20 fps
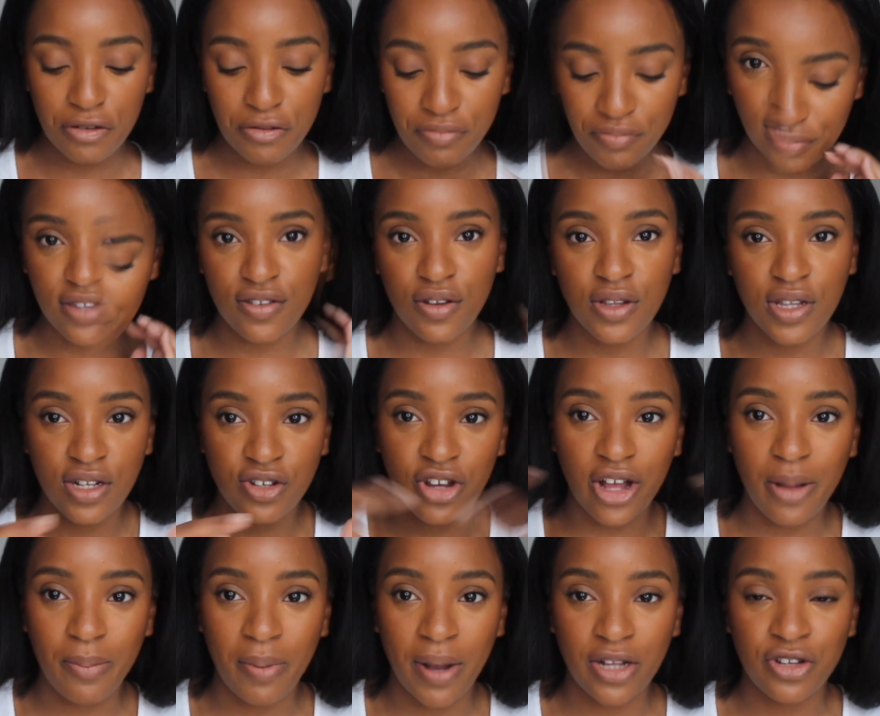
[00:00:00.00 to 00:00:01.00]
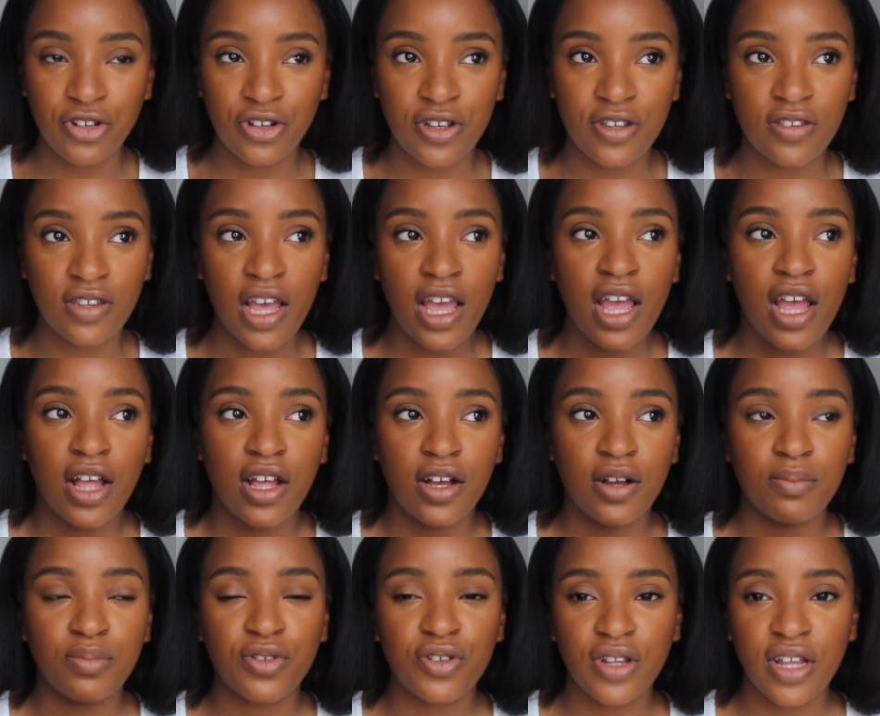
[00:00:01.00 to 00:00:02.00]
Okay, so the gel patches,
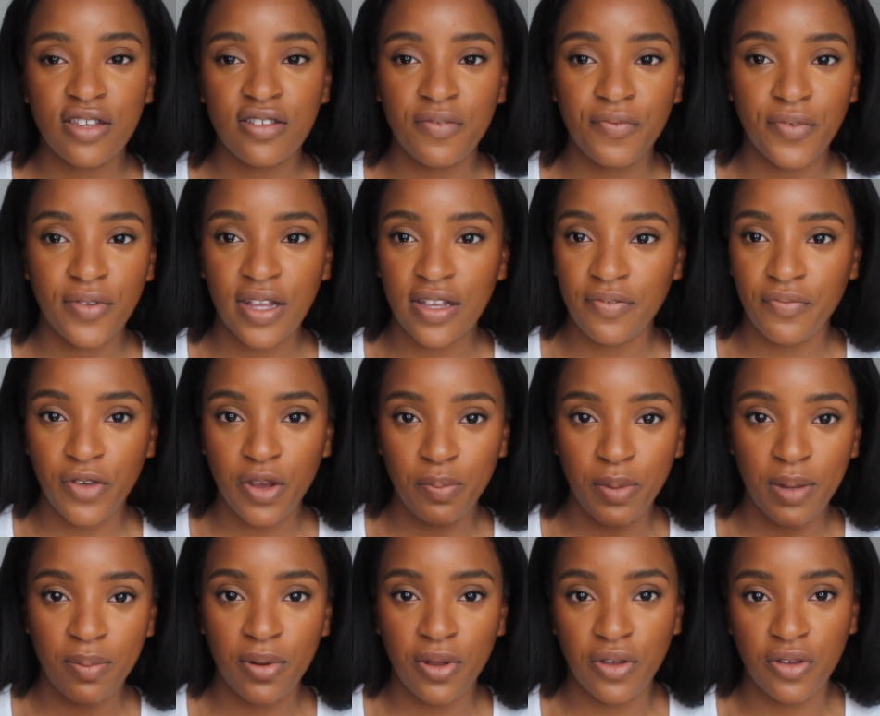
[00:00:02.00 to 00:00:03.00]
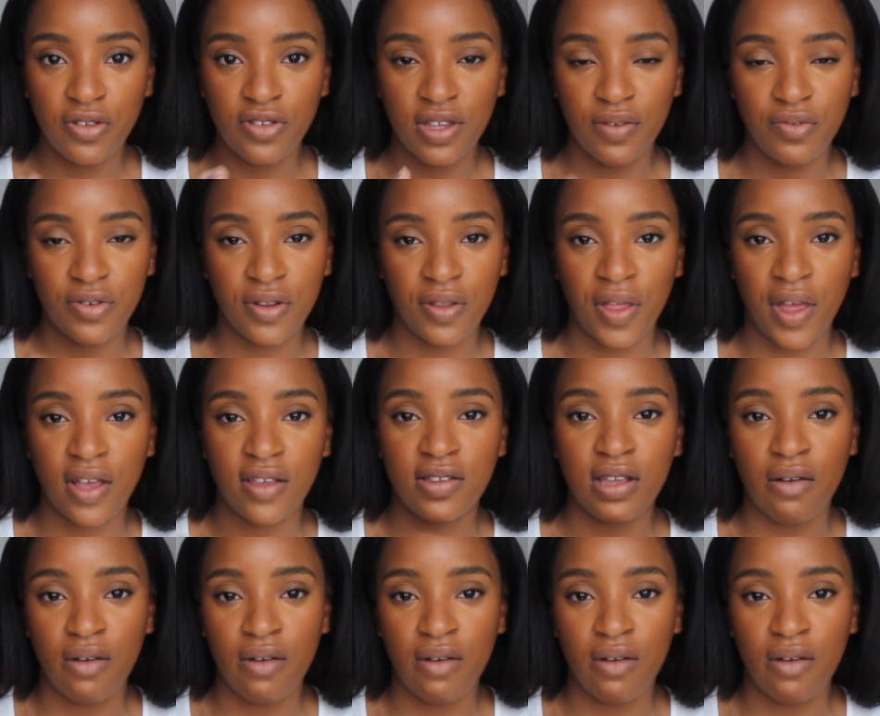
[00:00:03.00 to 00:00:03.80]
so there's a few people use different things.